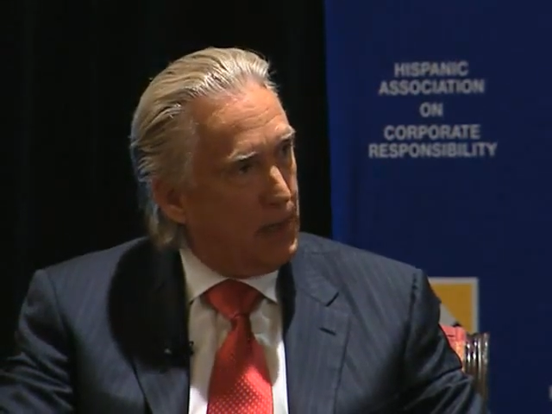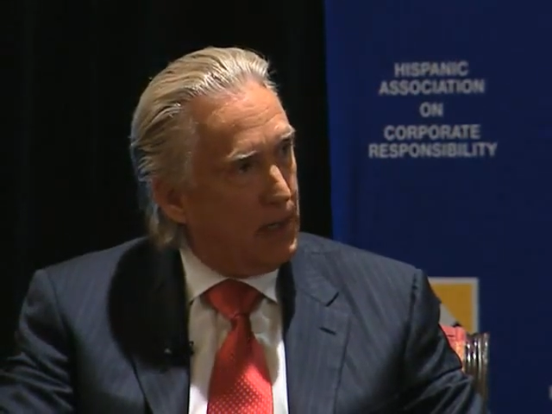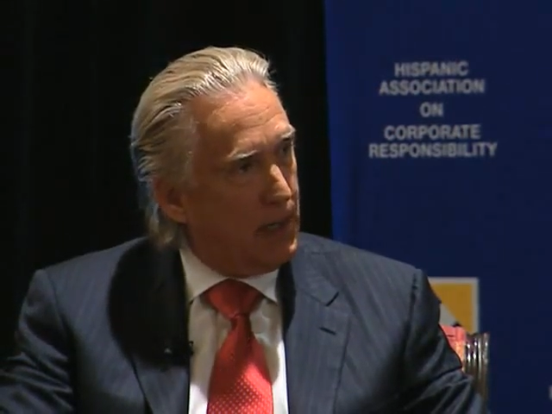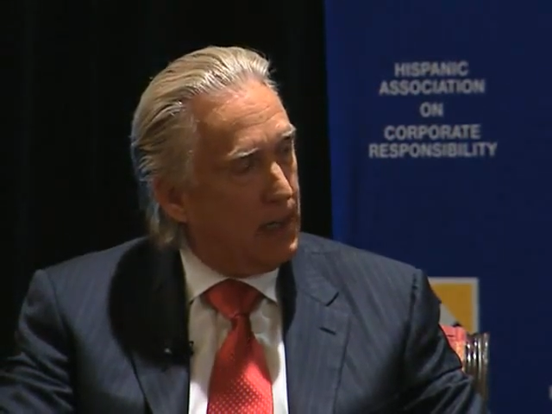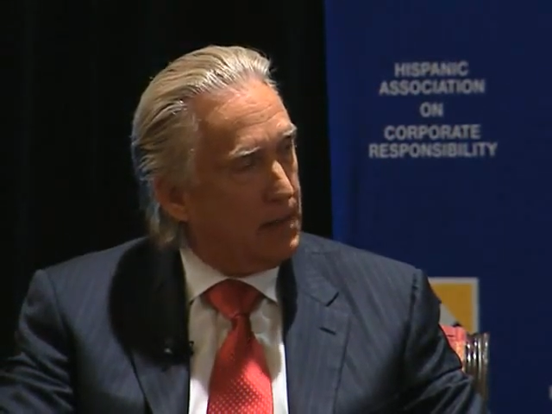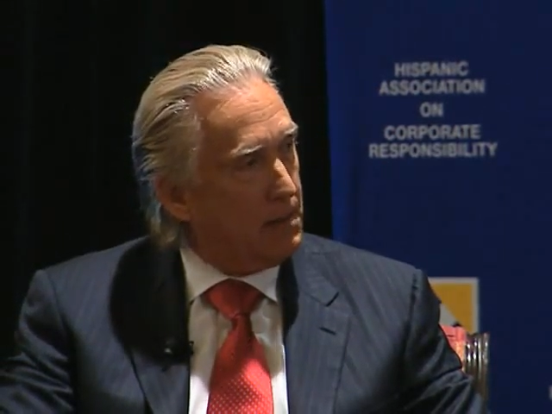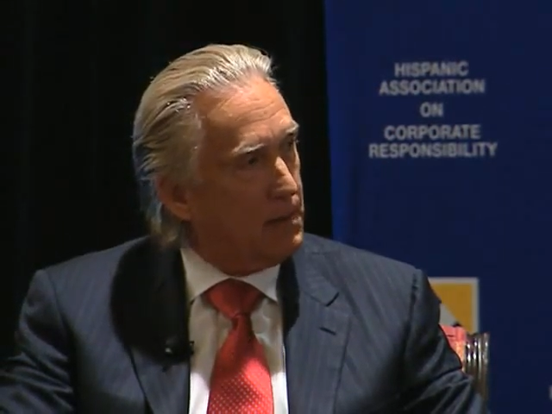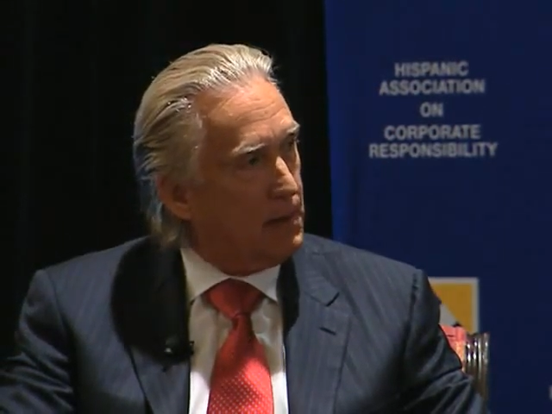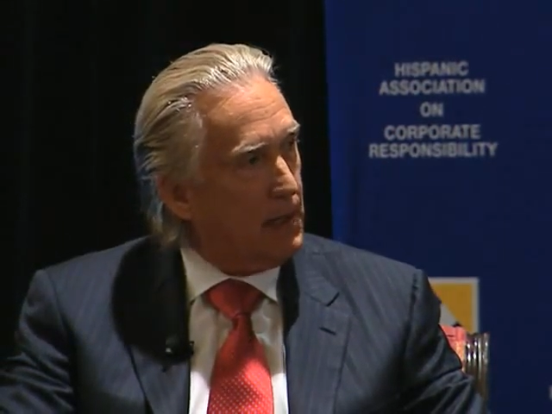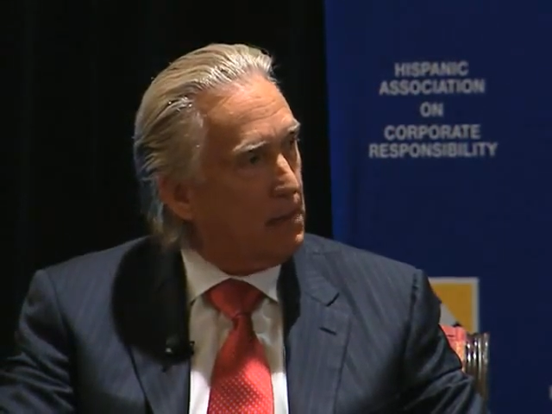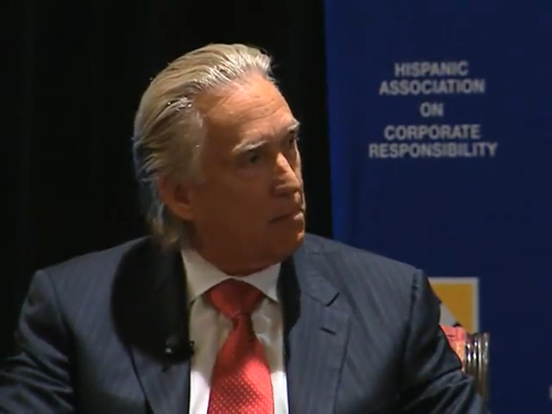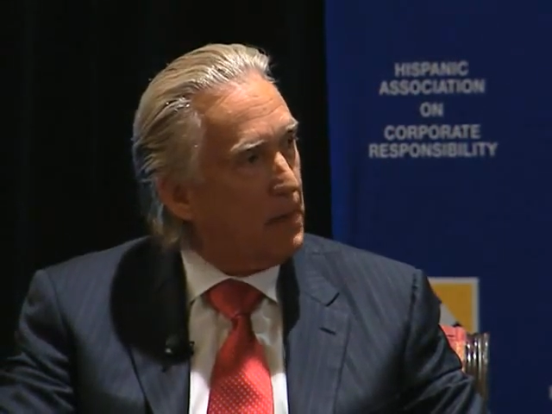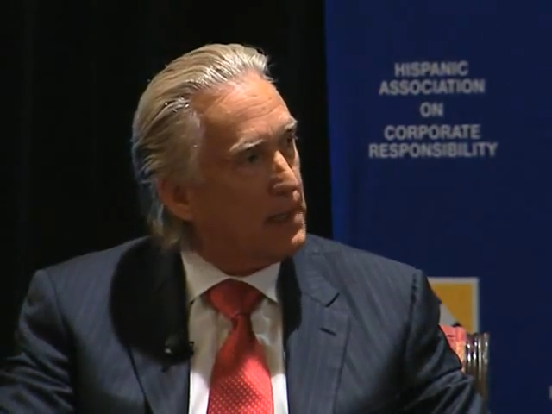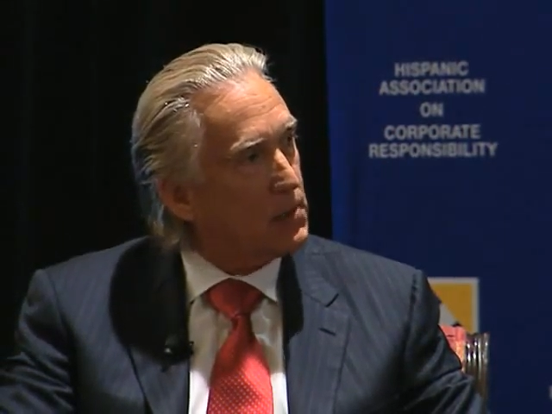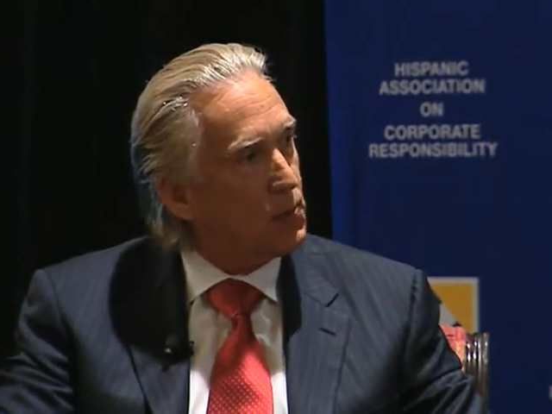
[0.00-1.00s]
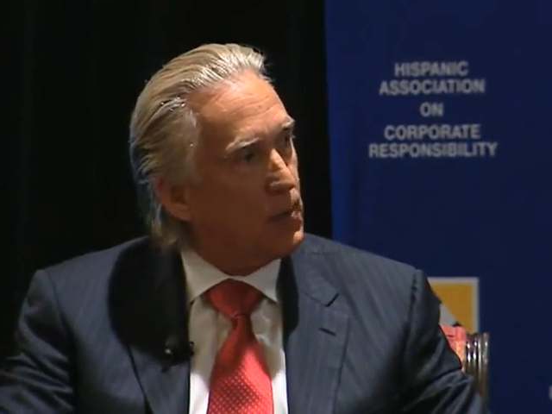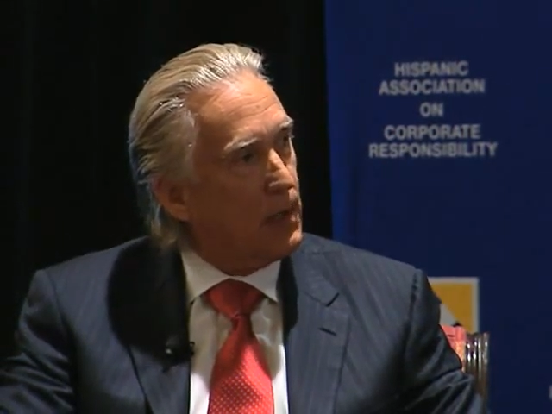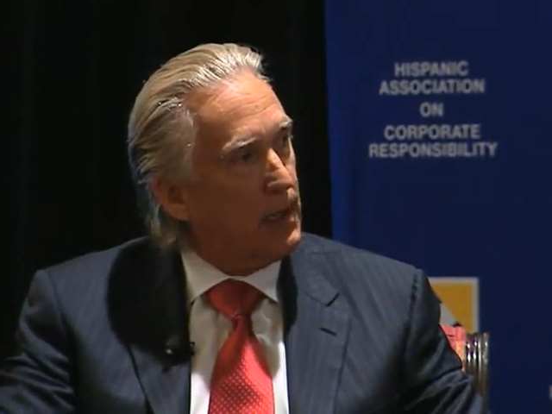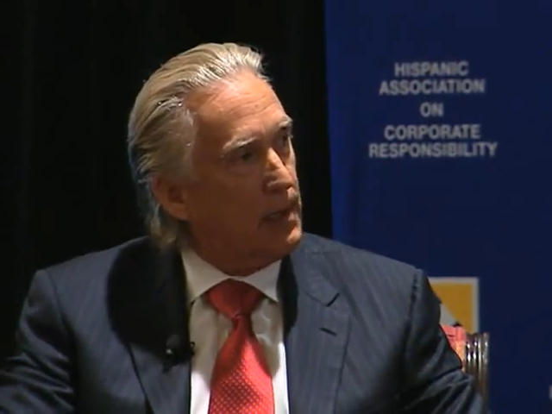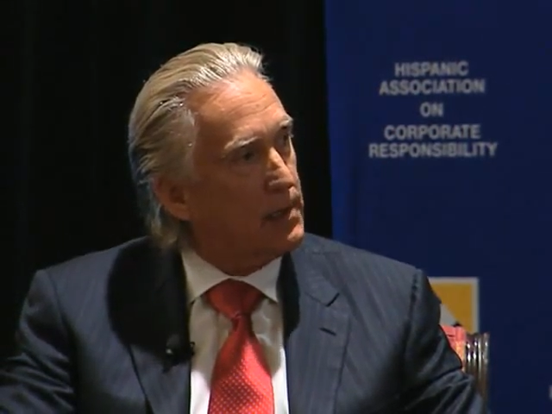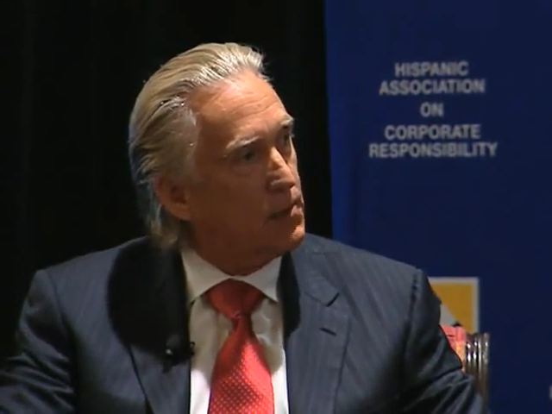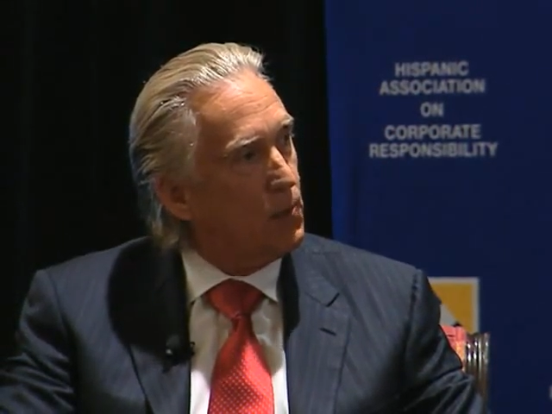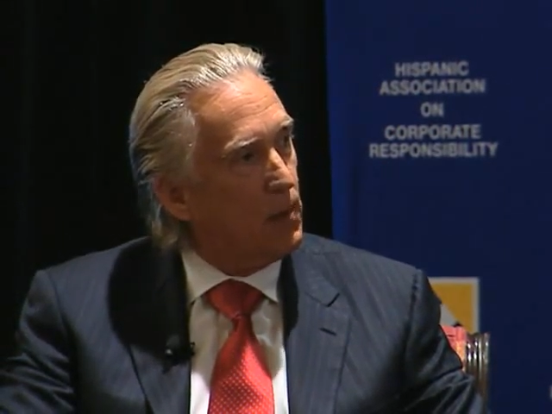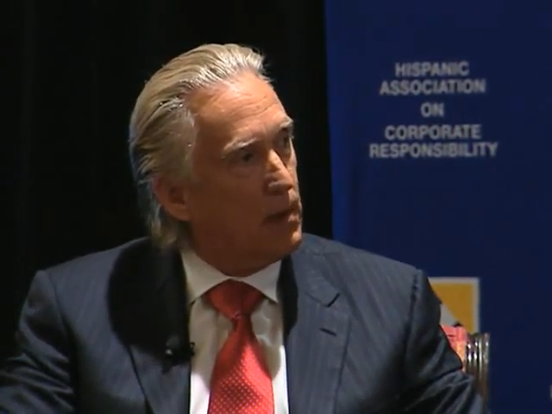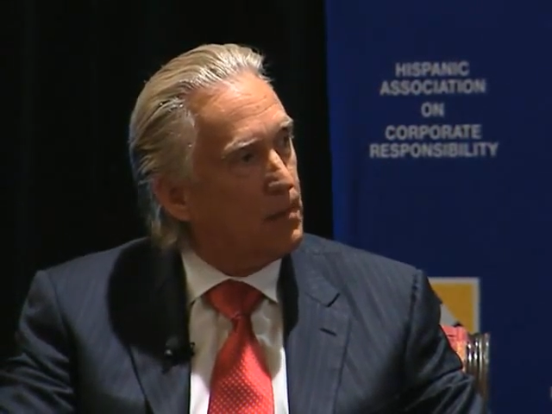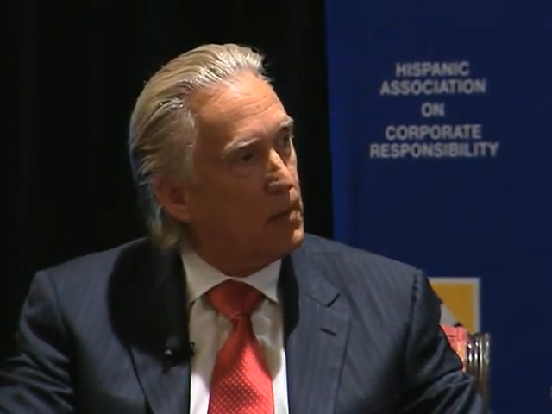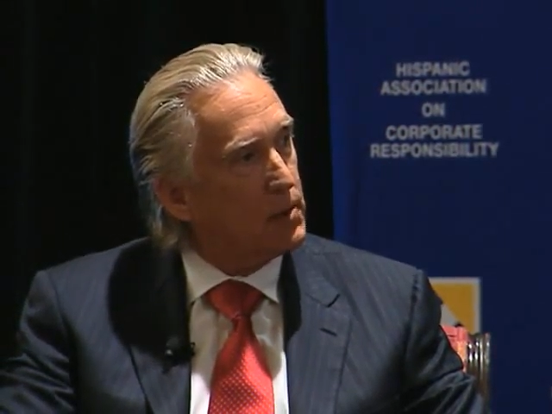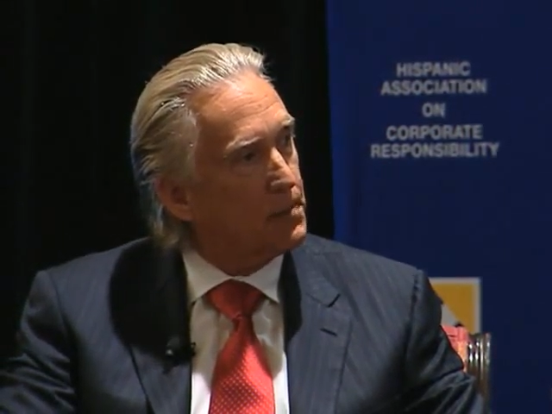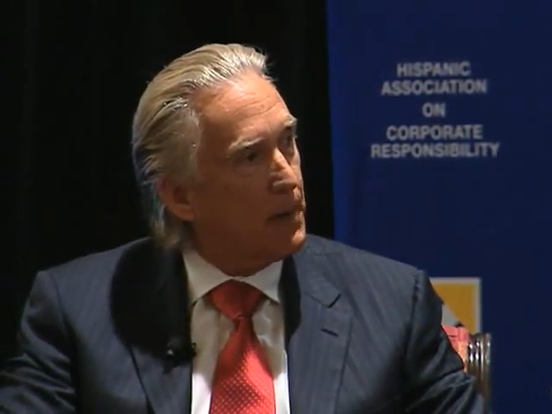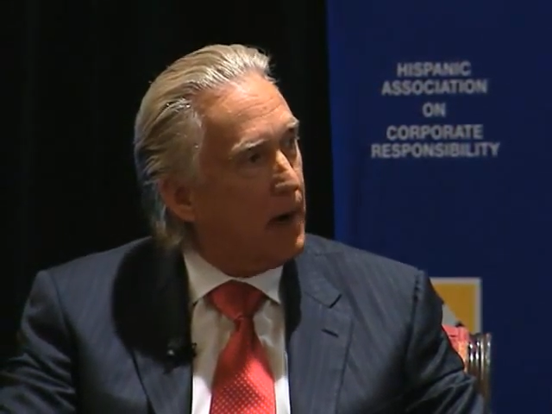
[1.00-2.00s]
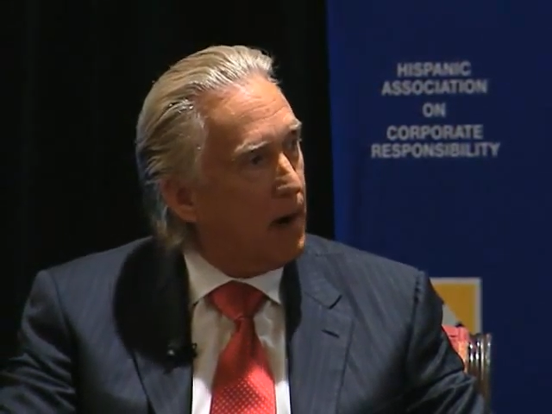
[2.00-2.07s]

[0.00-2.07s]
But I think mentoring is one of the most